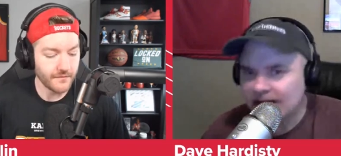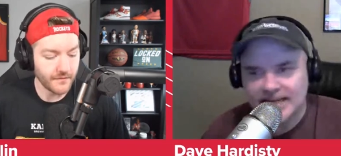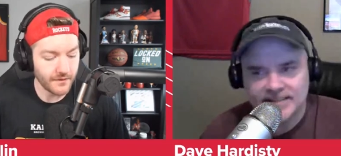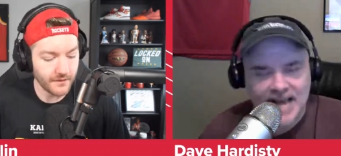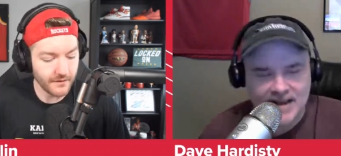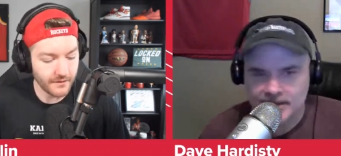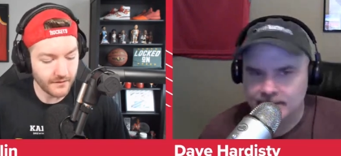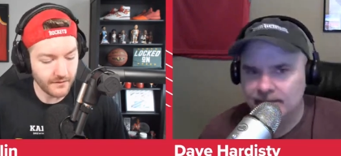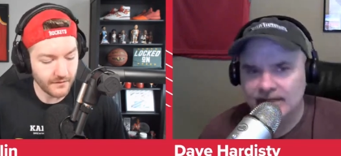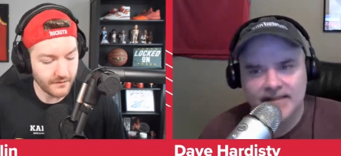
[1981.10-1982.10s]
Speaker 1: exactly
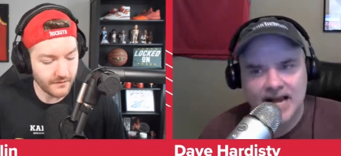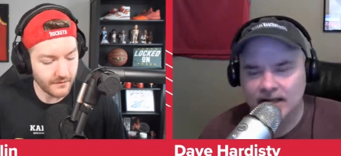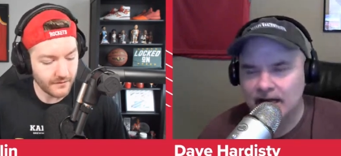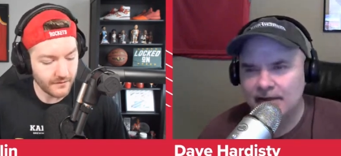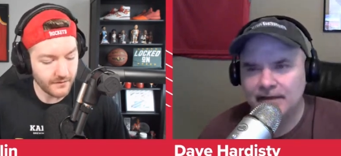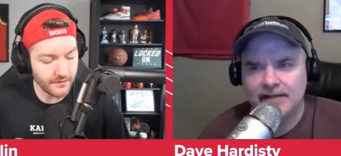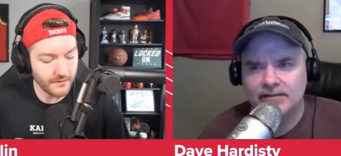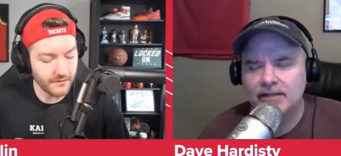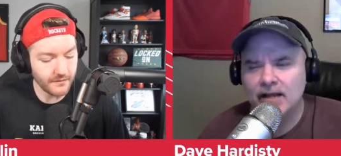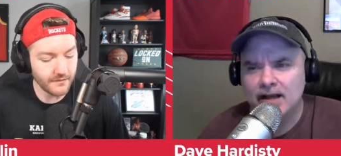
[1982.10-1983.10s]
exactly i think
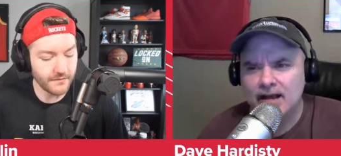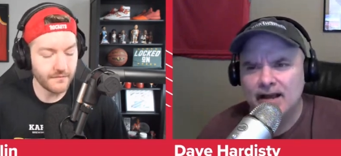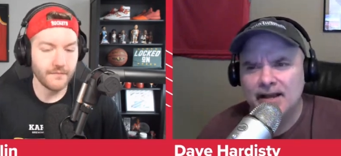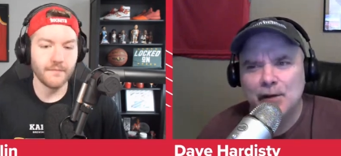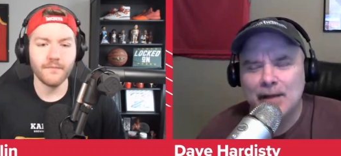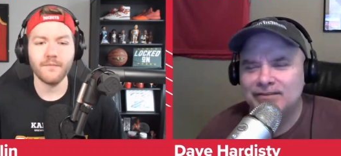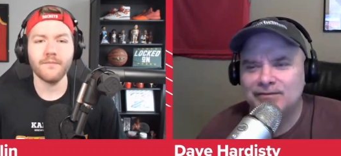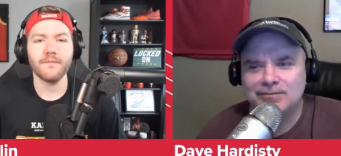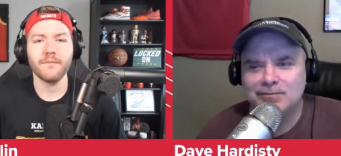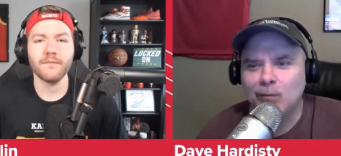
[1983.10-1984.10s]
that's you know
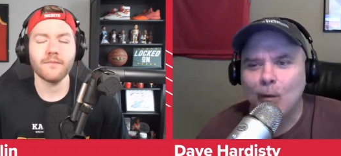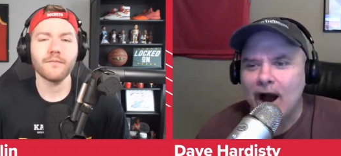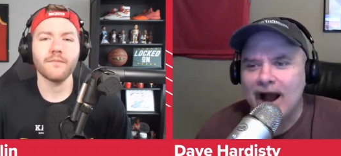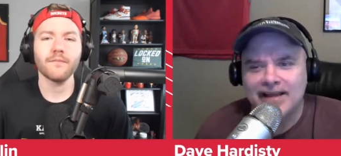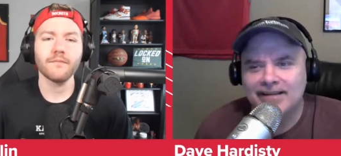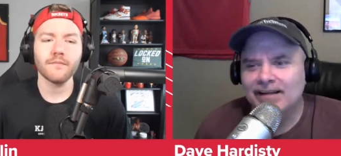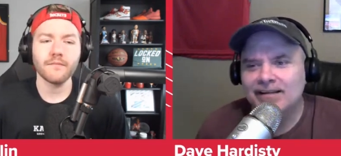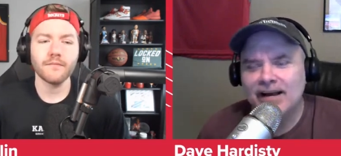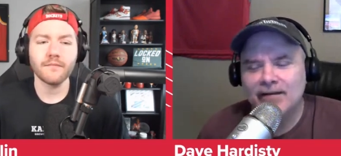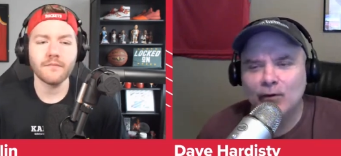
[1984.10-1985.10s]
that's why a
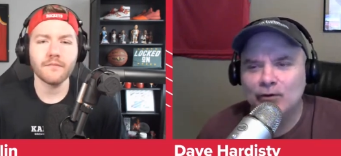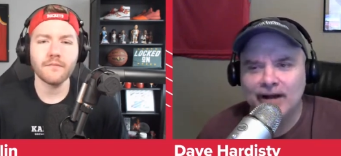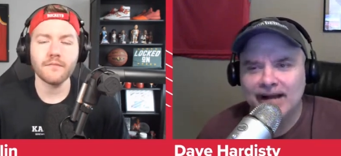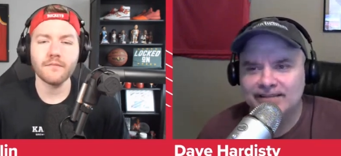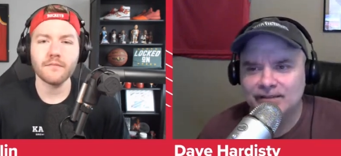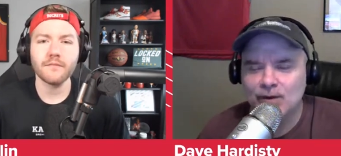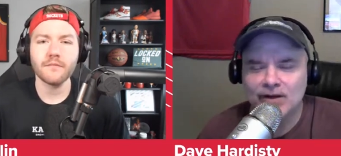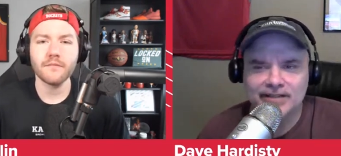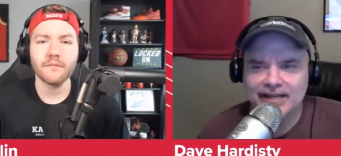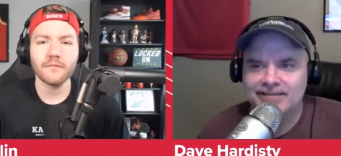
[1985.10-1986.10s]
lot of older guys as
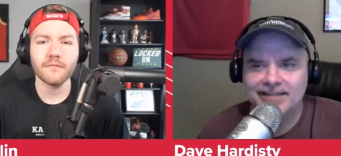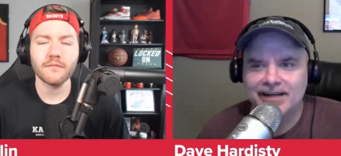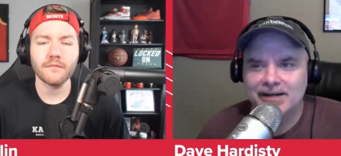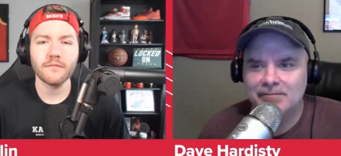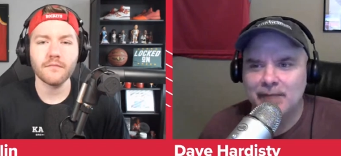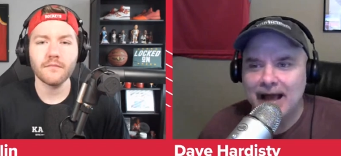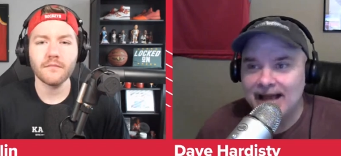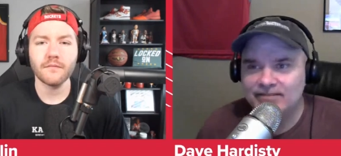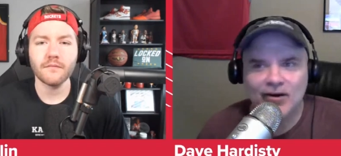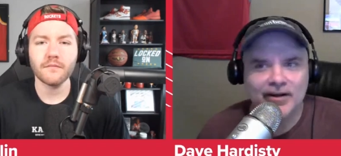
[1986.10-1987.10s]
well get uh,
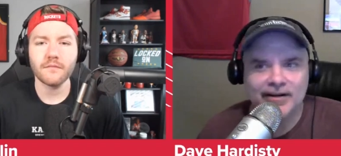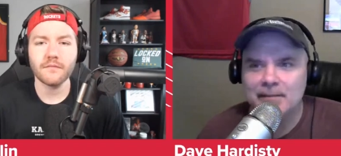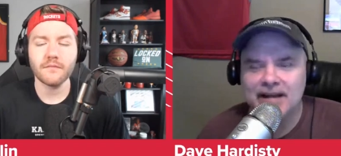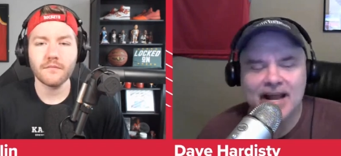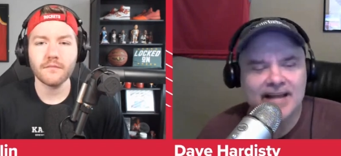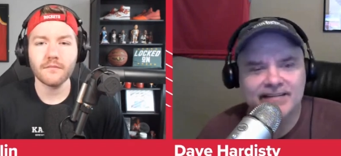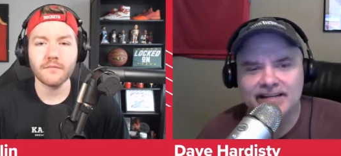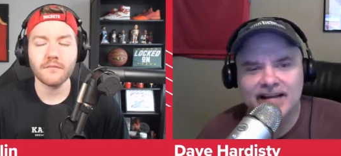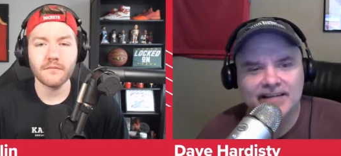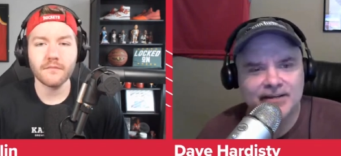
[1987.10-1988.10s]
passed on i mean
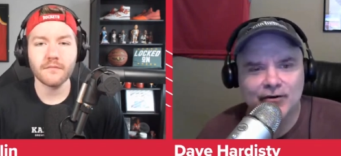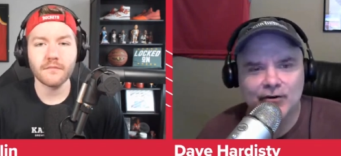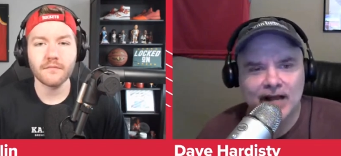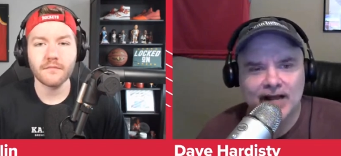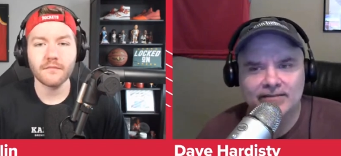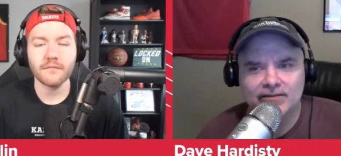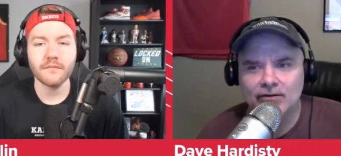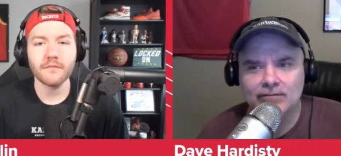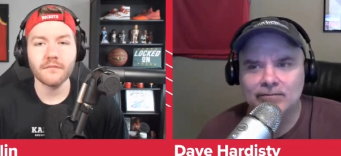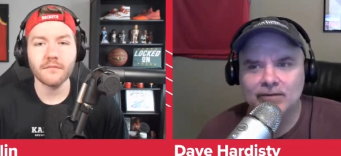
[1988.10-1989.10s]
18 19 year old guys
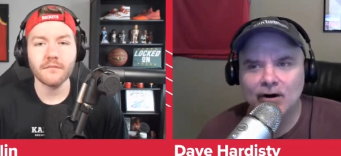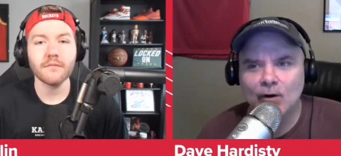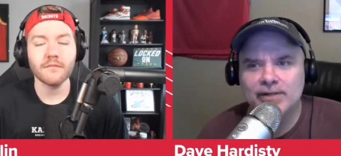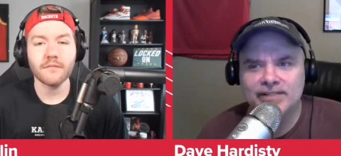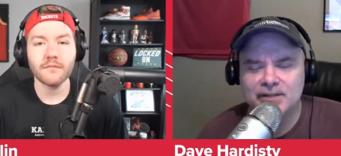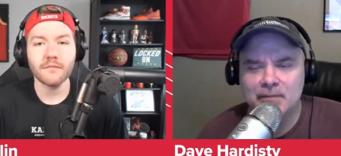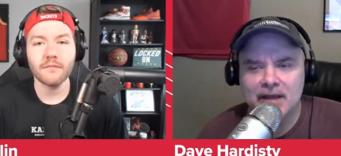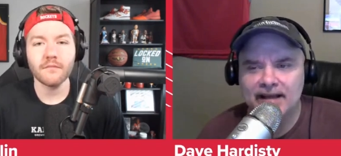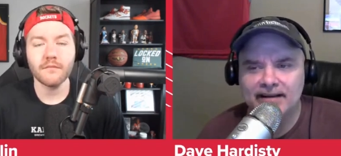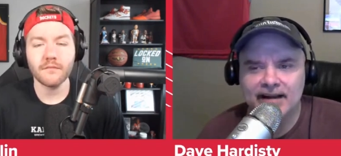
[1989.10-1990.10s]
are are always in
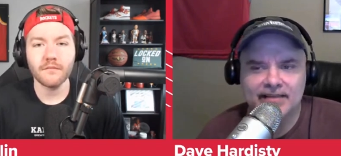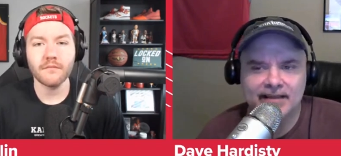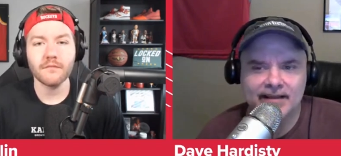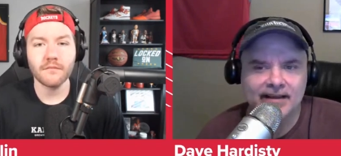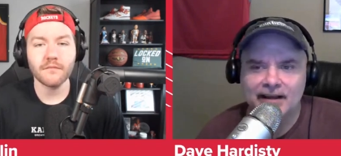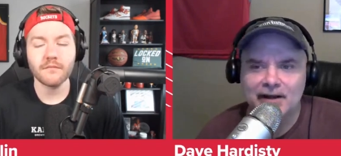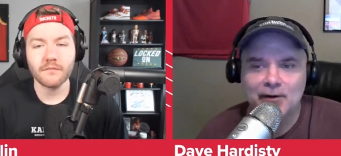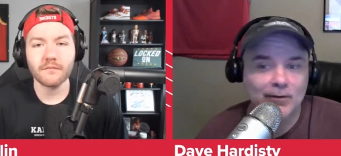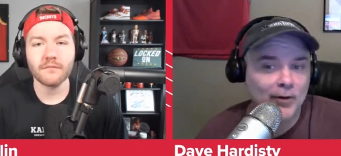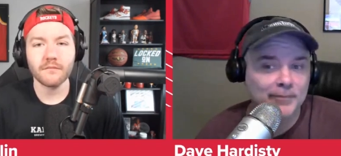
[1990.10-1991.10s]
demand and i think you
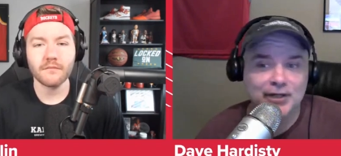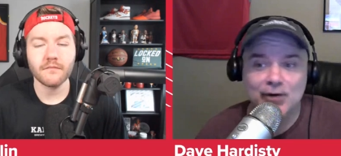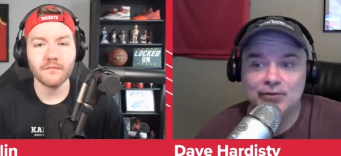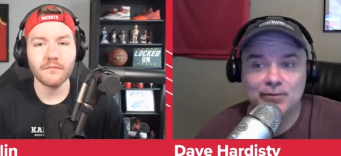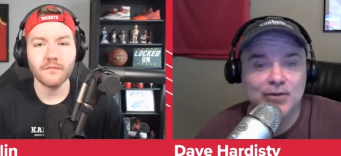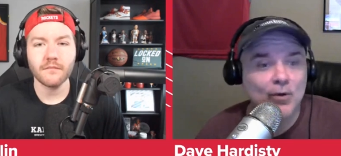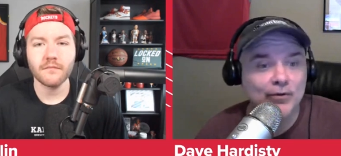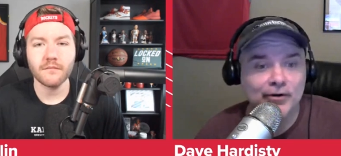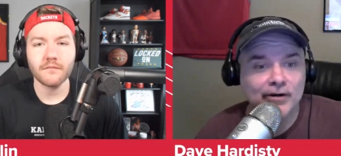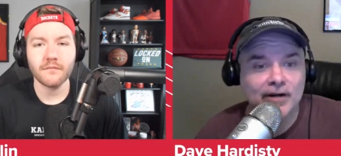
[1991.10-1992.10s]
know herb jones was
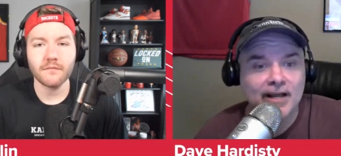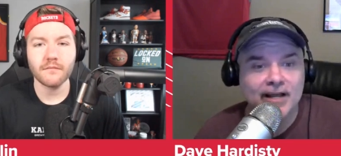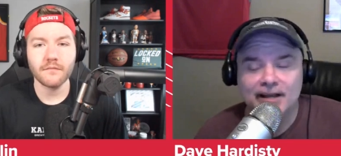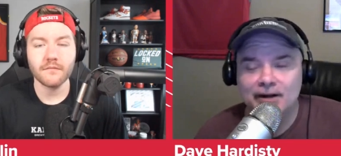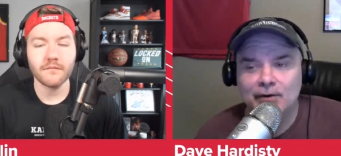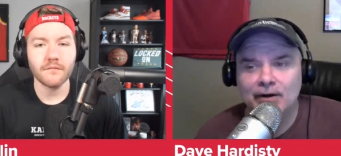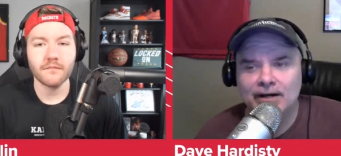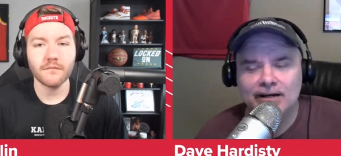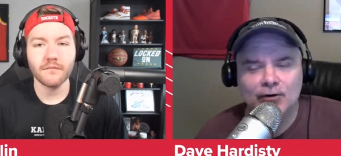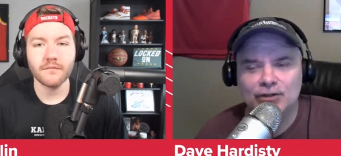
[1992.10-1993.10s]
older you know
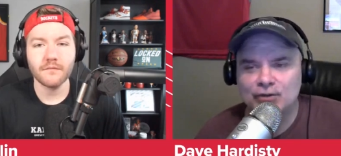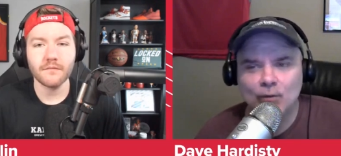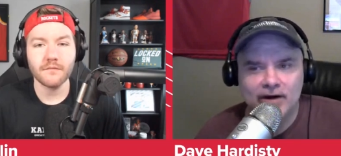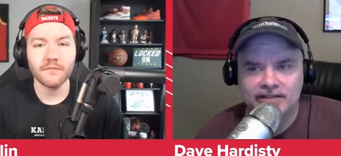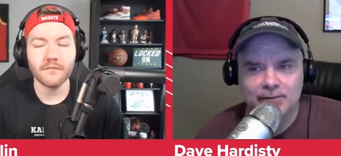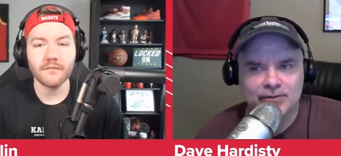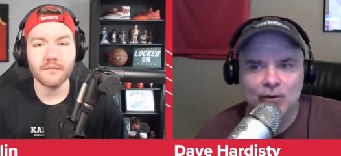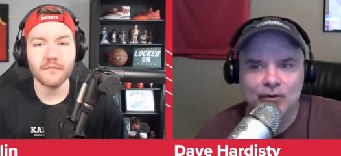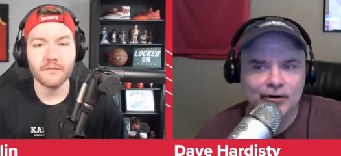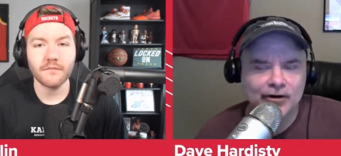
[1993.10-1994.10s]
uh, chris duarte was
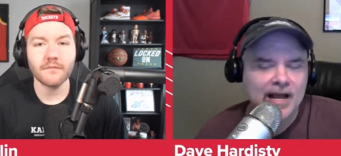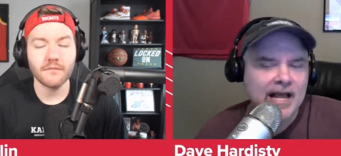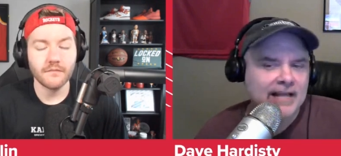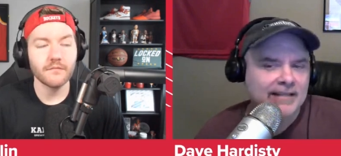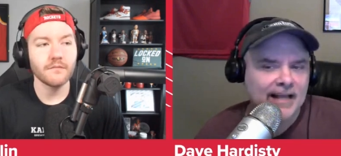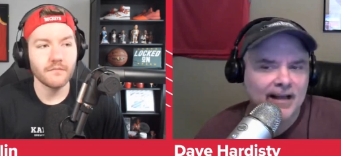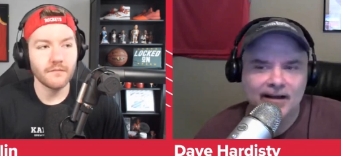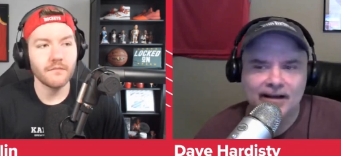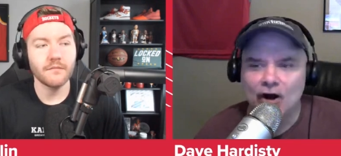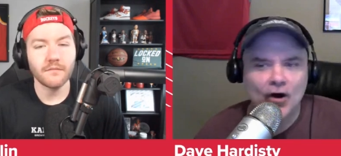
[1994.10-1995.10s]
older
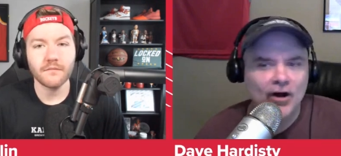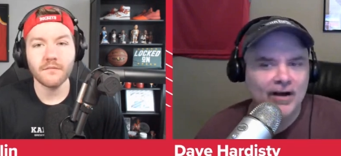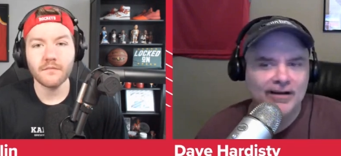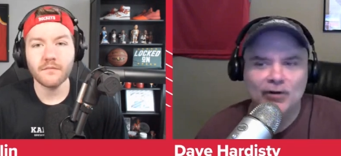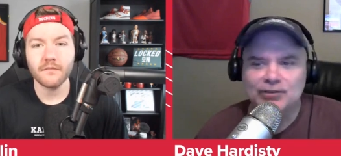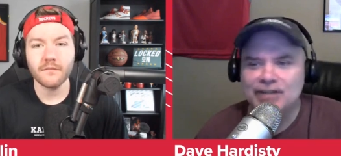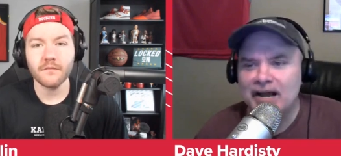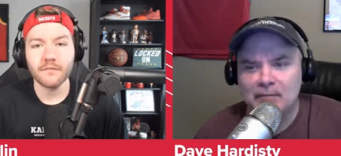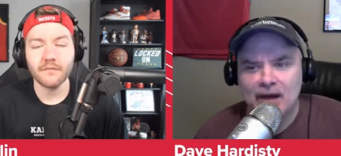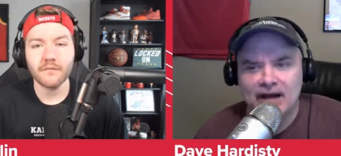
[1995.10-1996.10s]
uh,
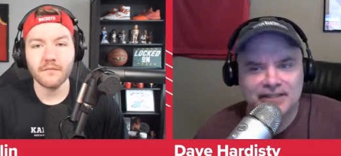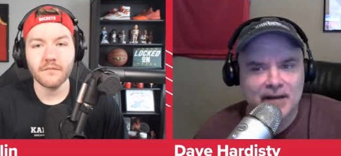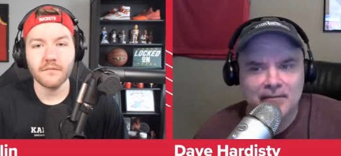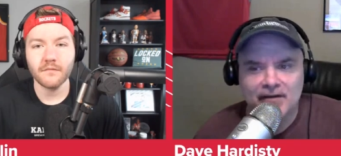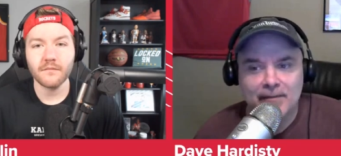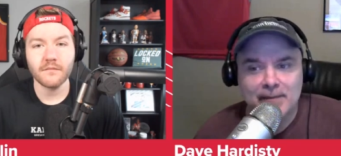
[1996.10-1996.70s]
Ochai Agbaji, if I'm